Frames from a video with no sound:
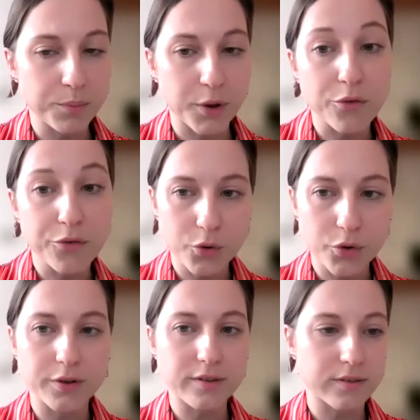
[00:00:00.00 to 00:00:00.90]
but of
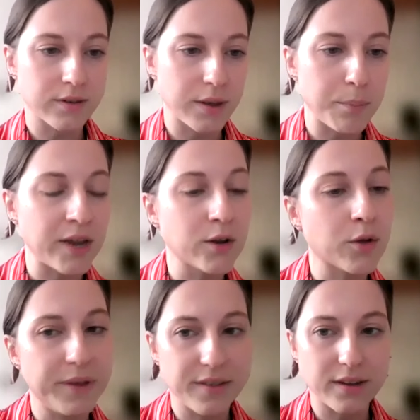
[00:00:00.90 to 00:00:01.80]
course, it may
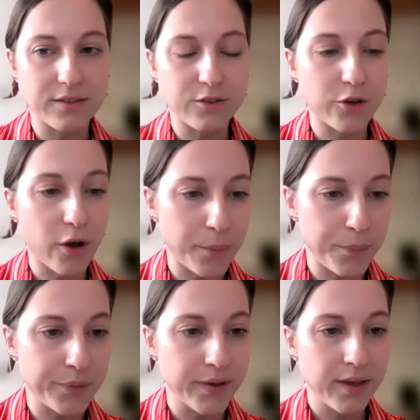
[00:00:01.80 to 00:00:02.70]
not be the
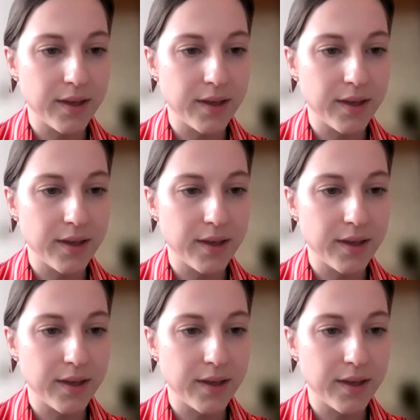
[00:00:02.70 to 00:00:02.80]
top